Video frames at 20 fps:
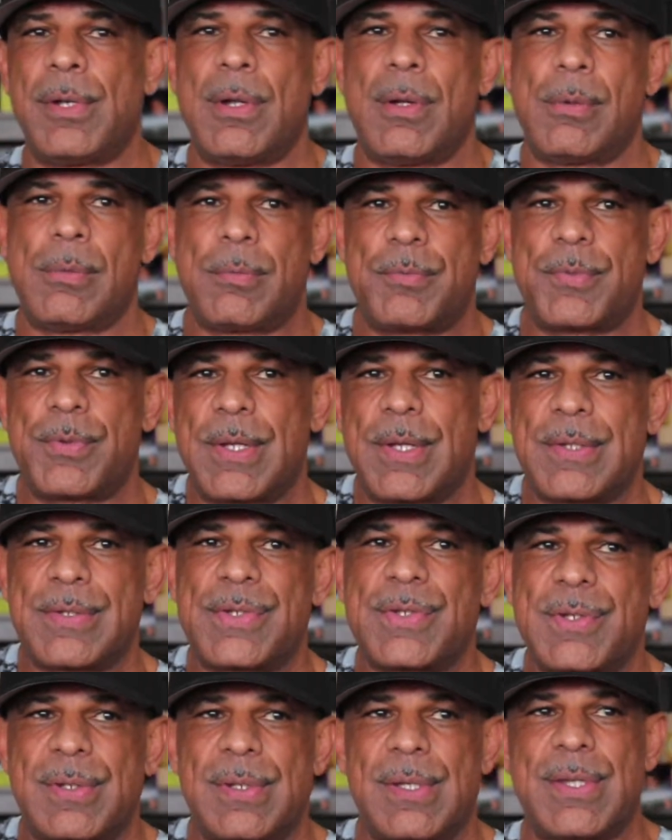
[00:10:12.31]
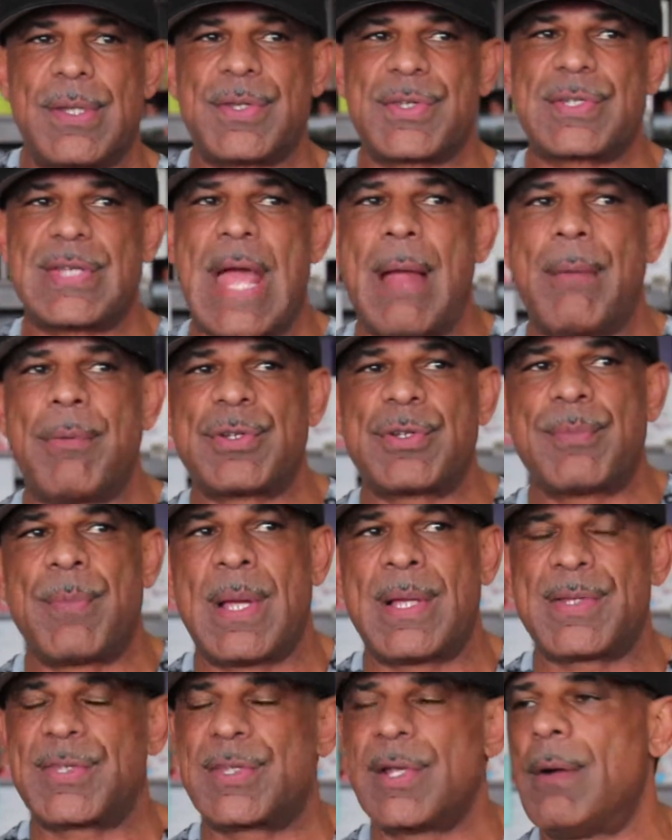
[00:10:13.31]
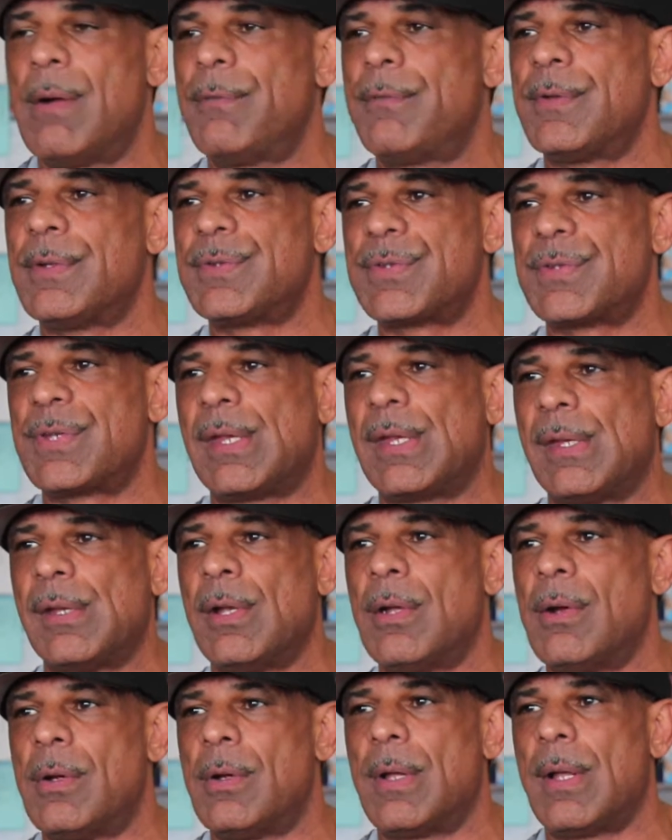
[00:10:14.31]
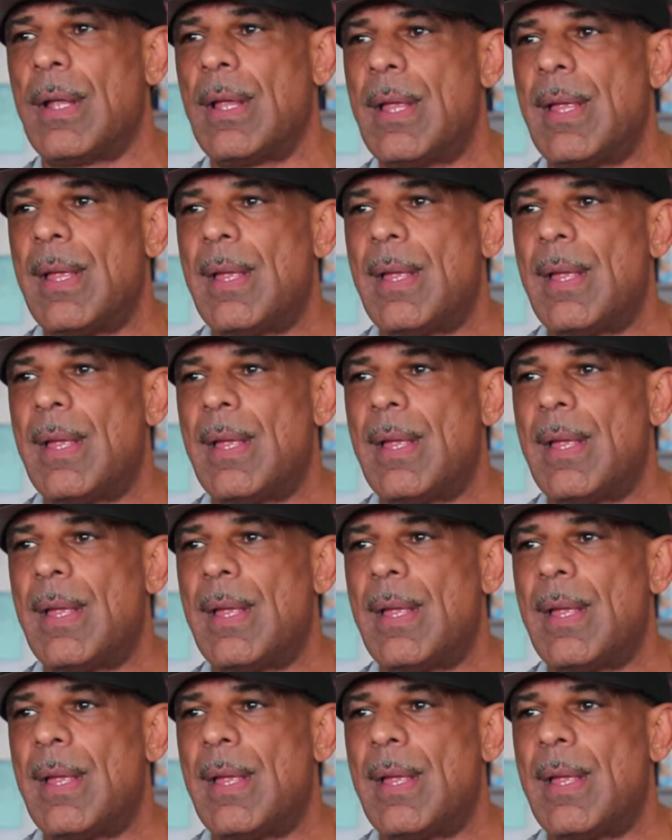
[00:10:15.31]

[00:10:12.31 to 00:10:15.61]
you know, established myself as, you know,